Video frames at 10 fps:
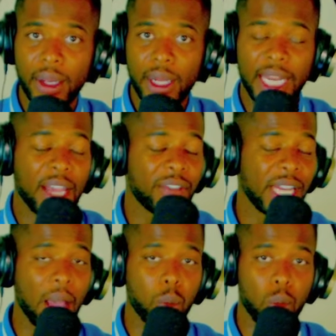Never
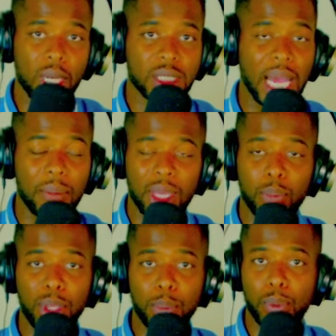not once. I mean,
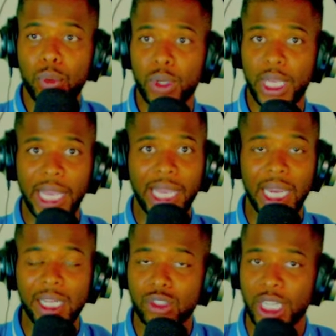people get
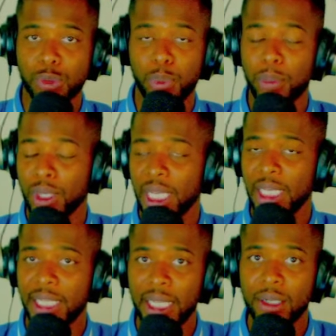contracts, people
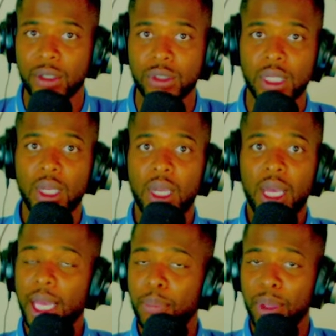get deals,
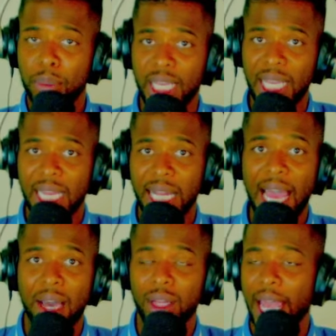and people get
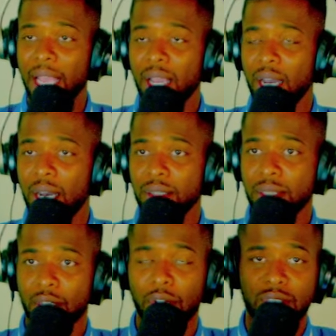clout. Like uh,
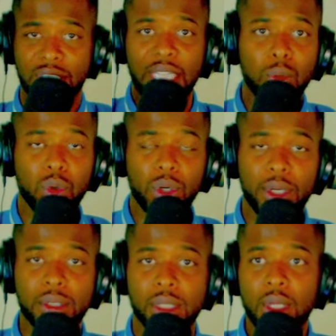the girl D
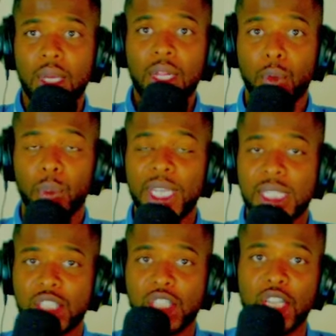Woods, the
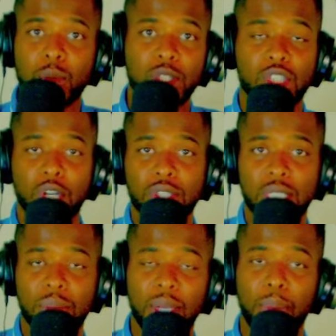reason she was
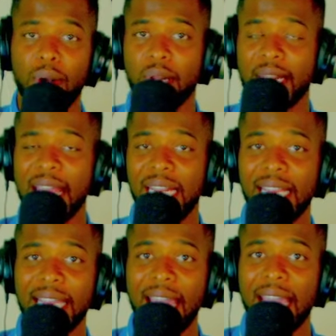chosen to be a part of
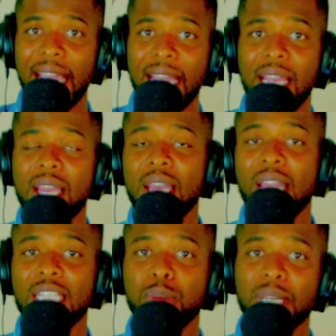Danity Kane
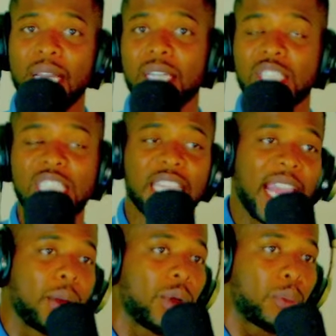is because she
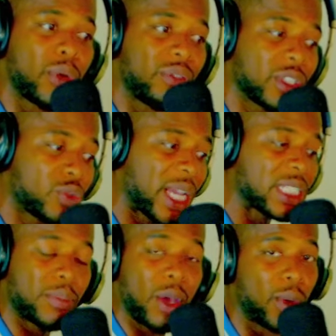came with a previous
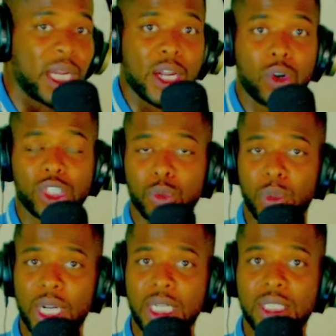resume. We didn't know who she
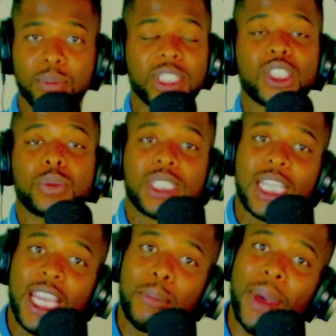was, but she was
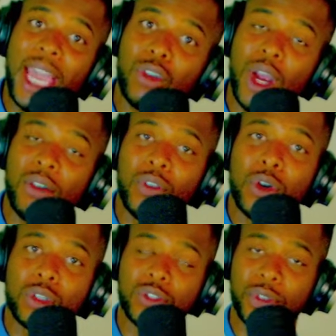singing background
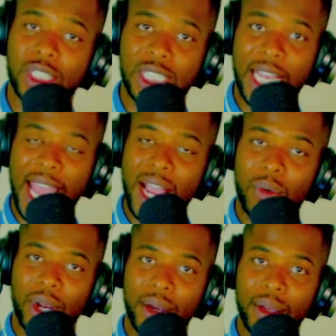vocals for
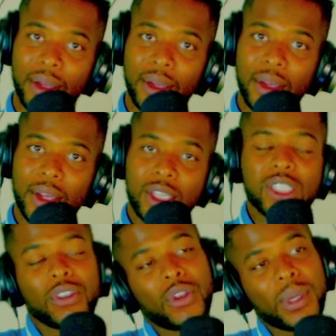Ciara.
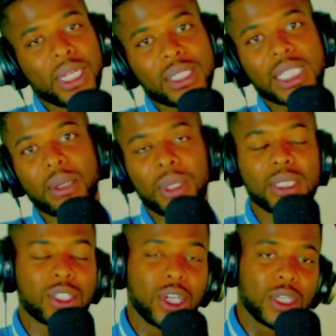So you mean to tell me
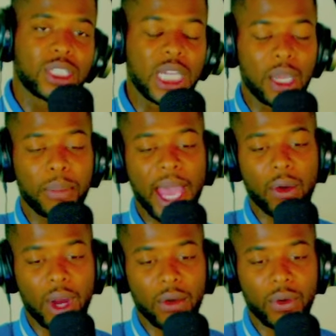this girl singing
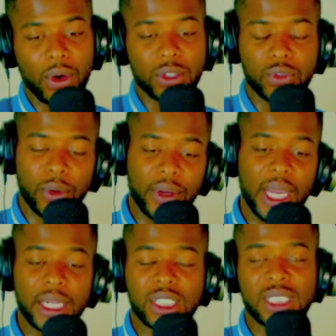background vocals for
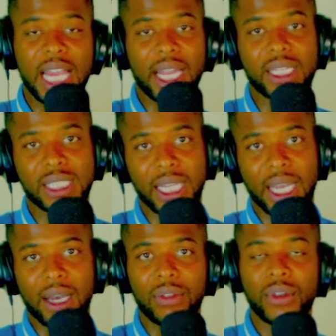Rihanna, she's not gonna take off?